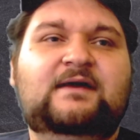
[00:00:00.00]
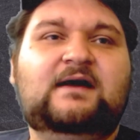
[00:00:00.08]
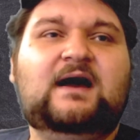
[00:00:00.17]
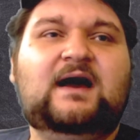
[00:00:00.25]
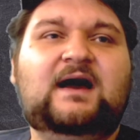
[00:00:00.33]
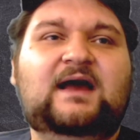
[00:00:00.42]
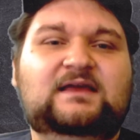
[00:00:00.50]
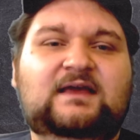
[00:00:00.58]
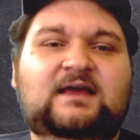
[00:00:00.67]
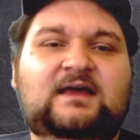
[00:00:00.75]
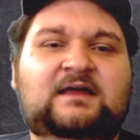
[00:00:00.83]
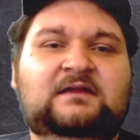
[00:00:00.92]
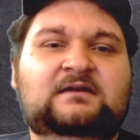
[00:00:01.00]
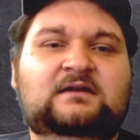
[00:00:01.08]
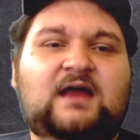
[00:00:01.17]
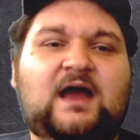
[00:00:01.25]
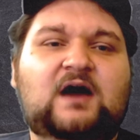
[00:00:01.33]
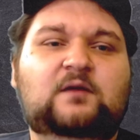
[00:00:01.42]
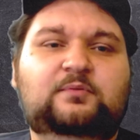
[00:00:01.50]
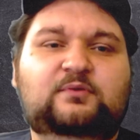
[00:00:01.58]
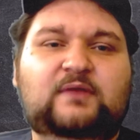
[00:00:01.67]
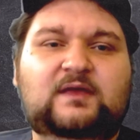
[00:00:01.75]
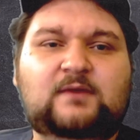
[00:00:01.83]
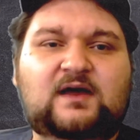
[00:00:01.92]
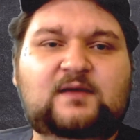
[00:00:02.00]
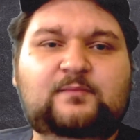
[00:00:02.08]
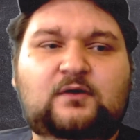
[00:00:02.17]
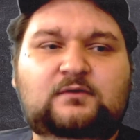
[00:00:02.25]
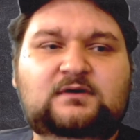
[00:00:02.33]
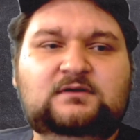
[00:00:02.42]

I can outplay my opponent